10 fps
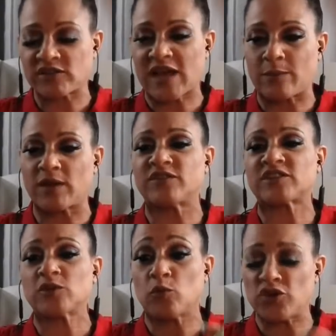hard time loving
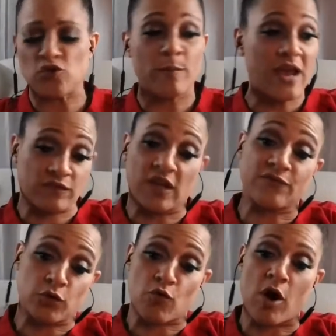someone, you may have
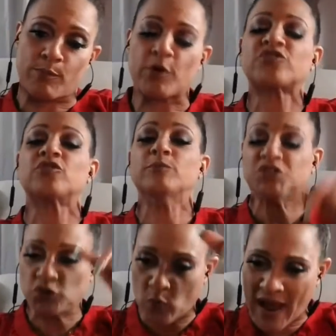loved the wrong person,
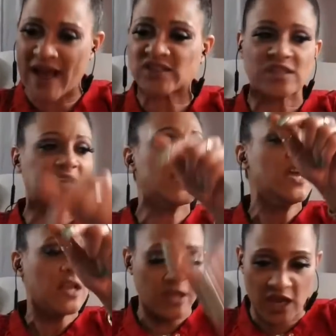but you actually
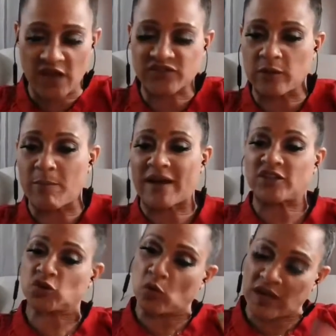love
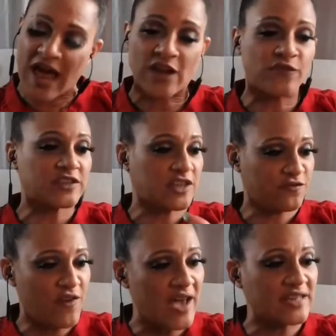somebody. So a lot of us
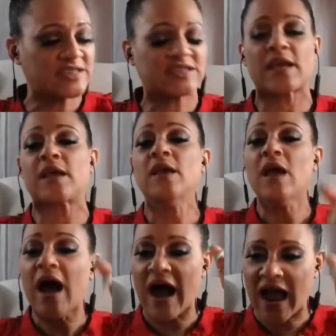can finally say,
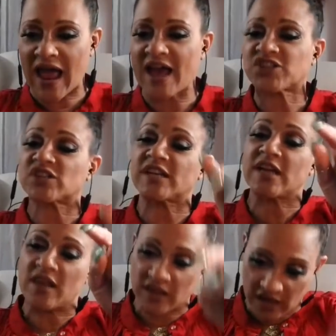I
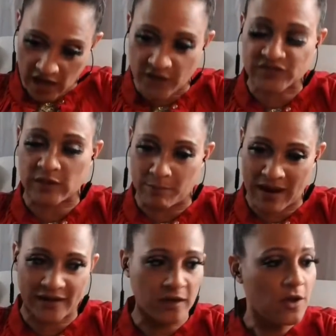actually love
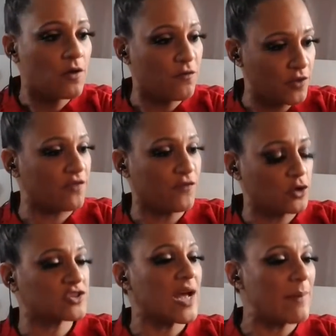somebody. For the
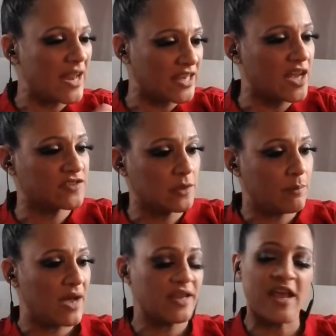first time, I love
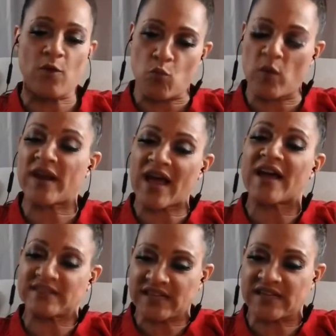somebody. And when
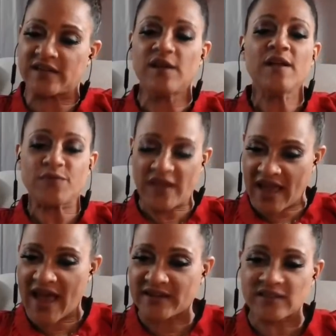I did,
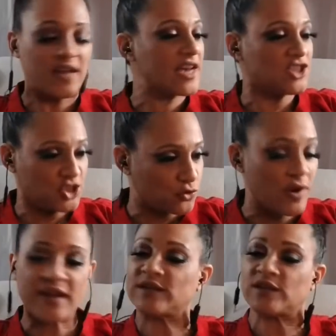they acted a
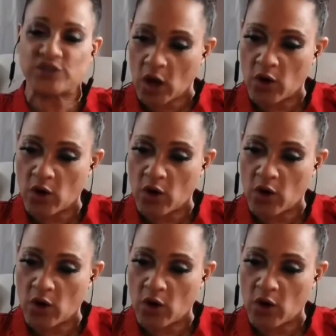straight